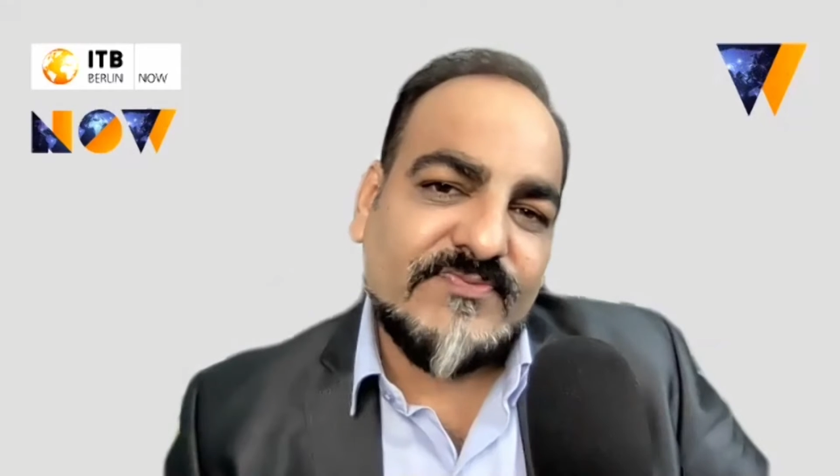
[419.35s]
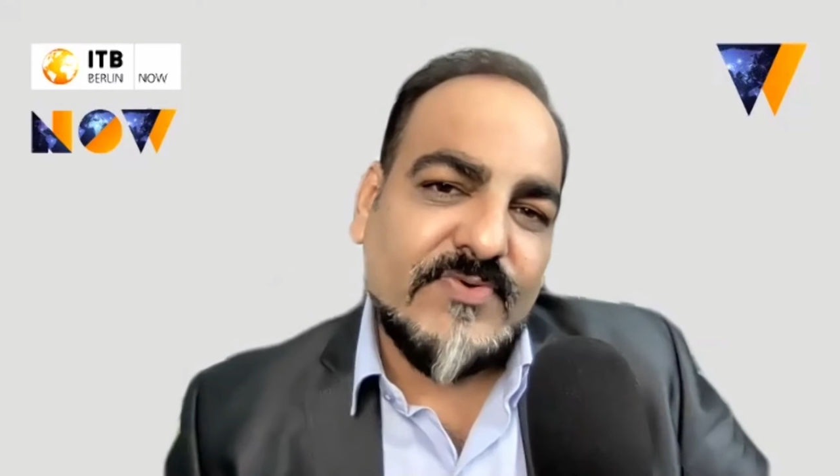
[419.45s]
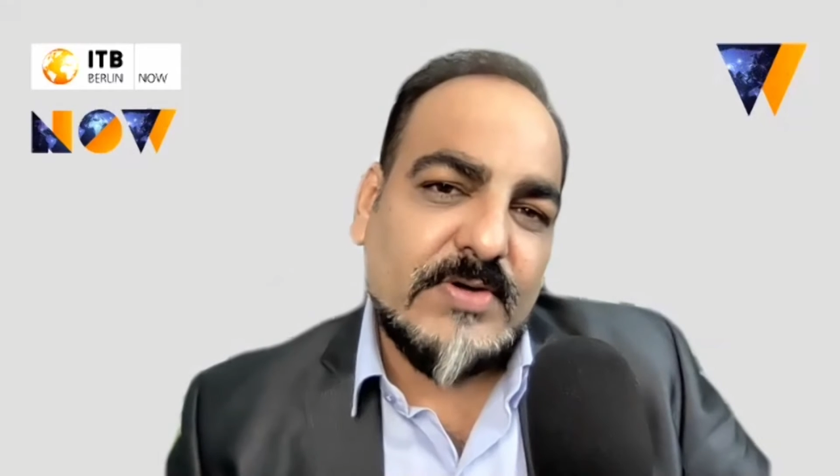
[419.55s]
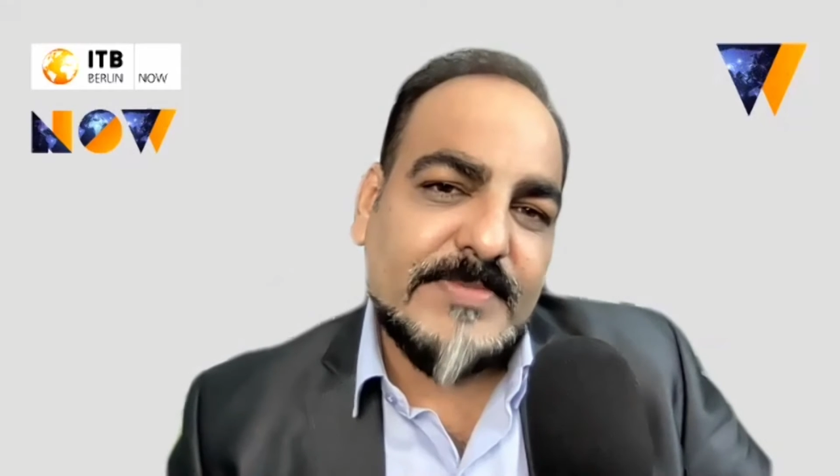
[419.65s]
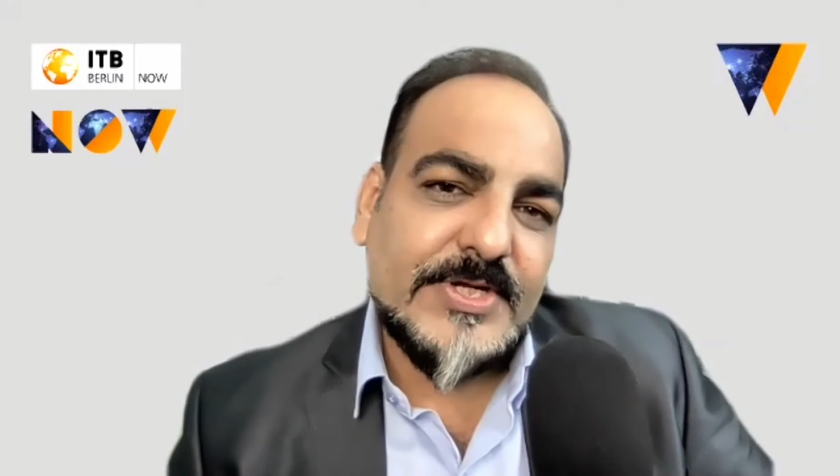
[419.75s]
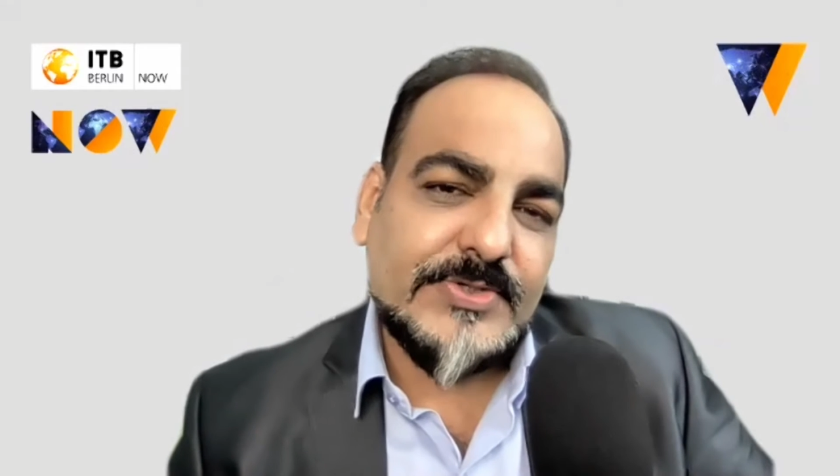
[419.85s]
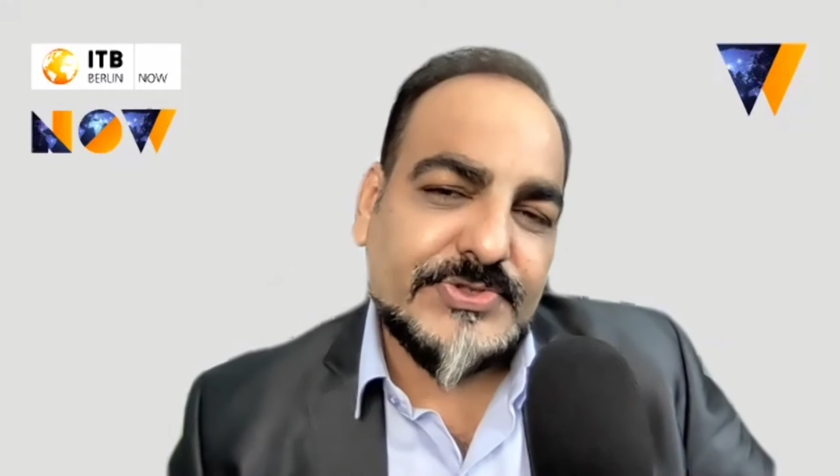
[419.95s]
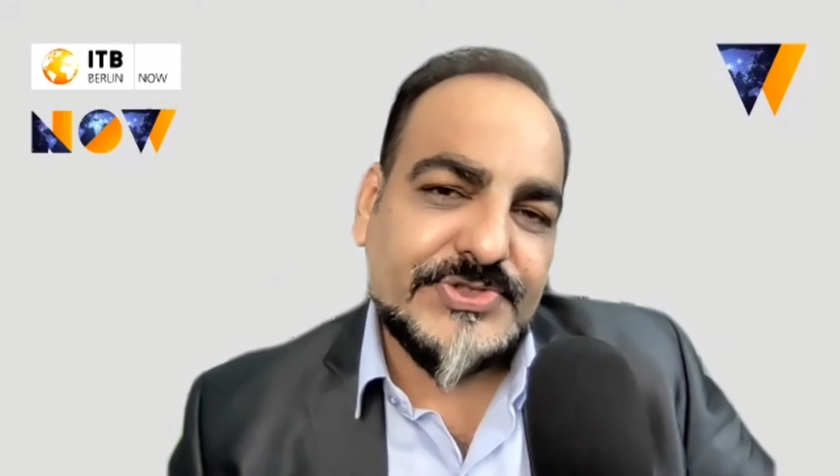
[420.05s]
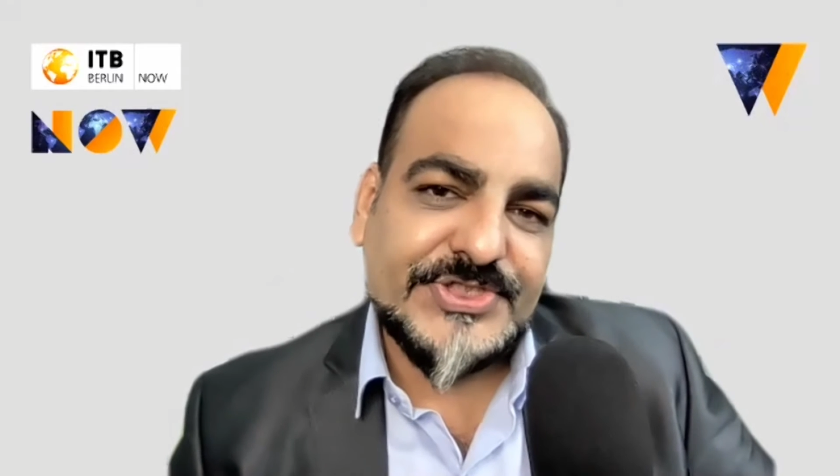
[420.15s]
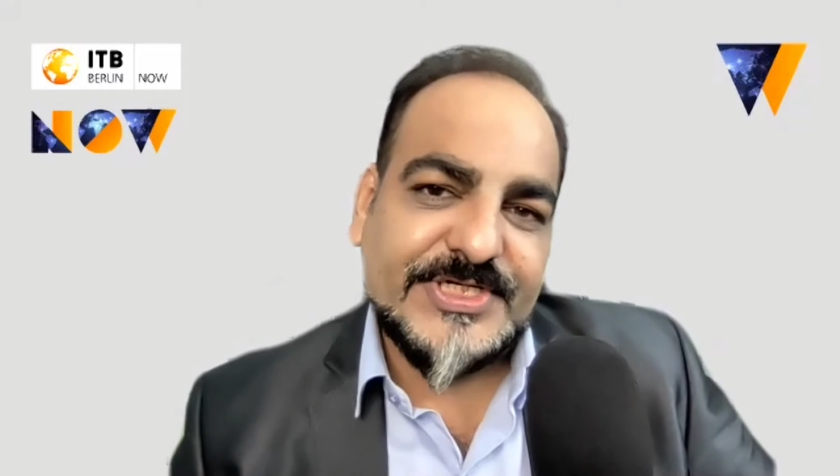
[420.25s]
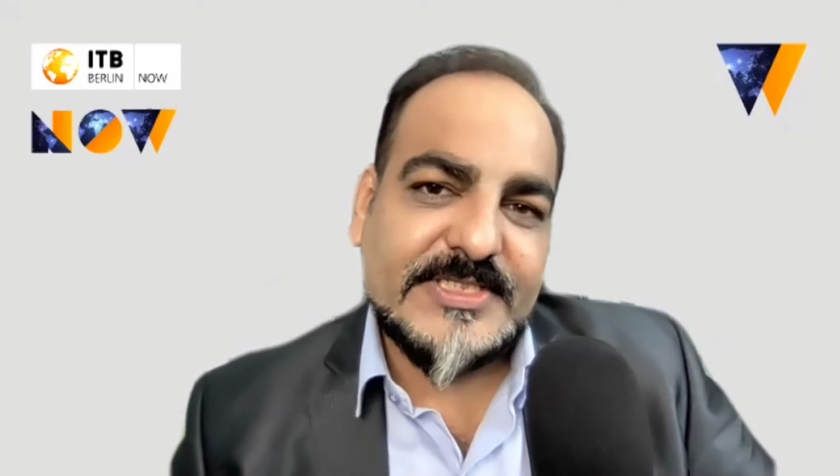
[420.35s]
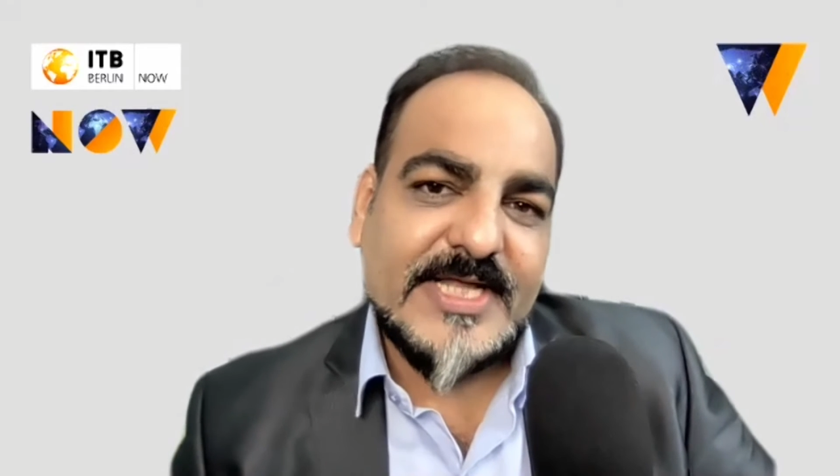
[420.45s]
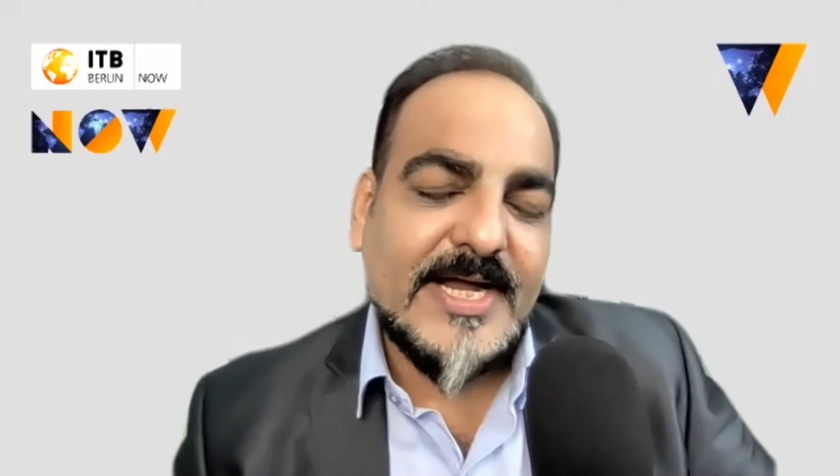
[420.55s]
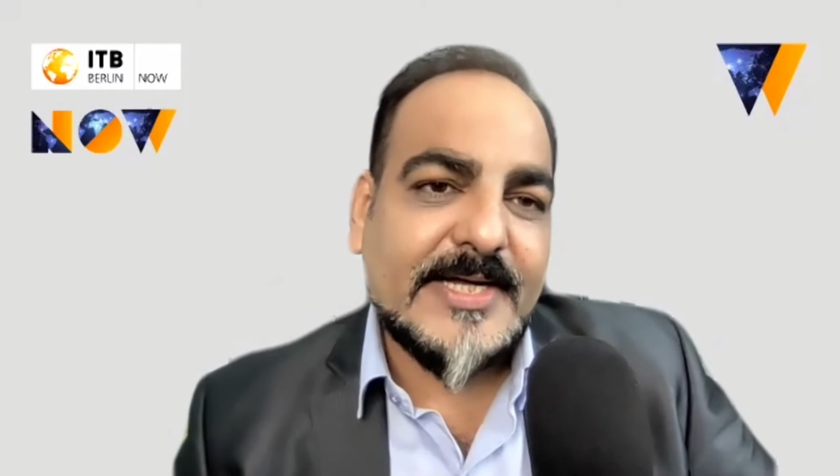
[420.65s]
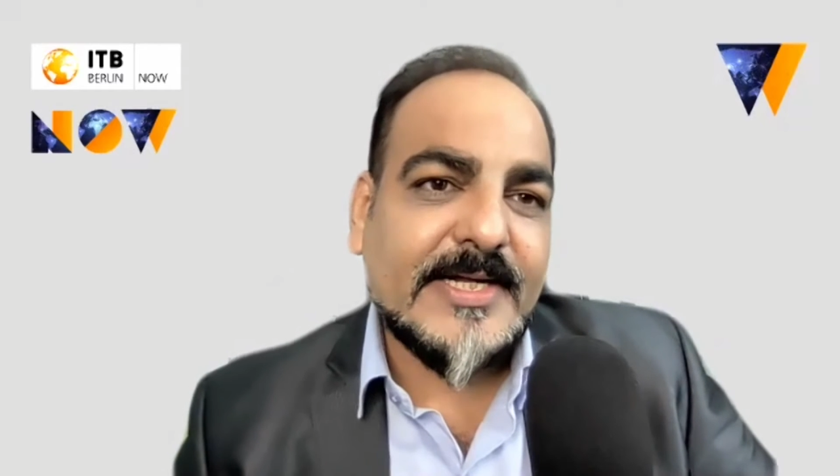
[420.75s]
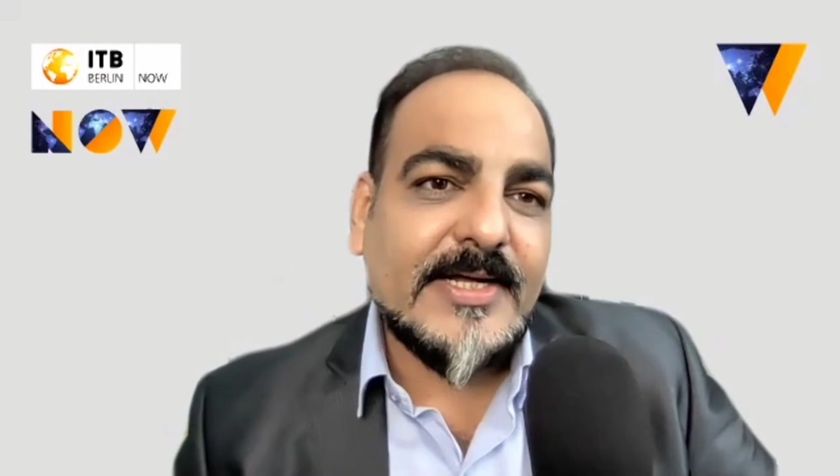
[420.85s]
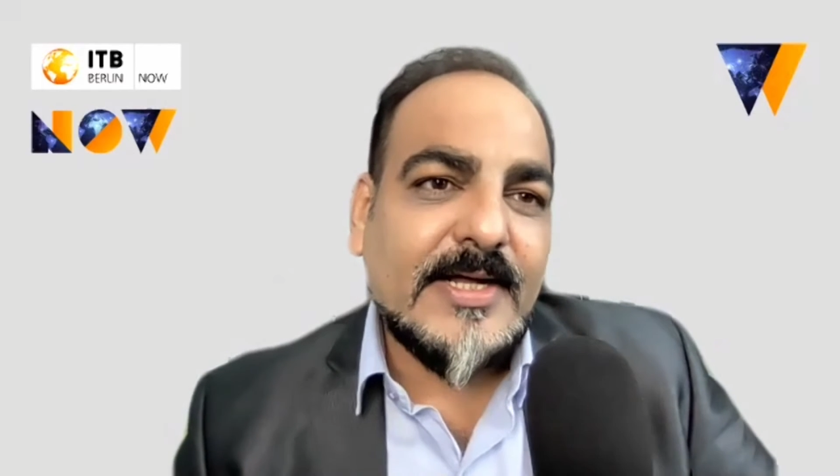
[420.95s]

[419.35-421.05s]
for me to share that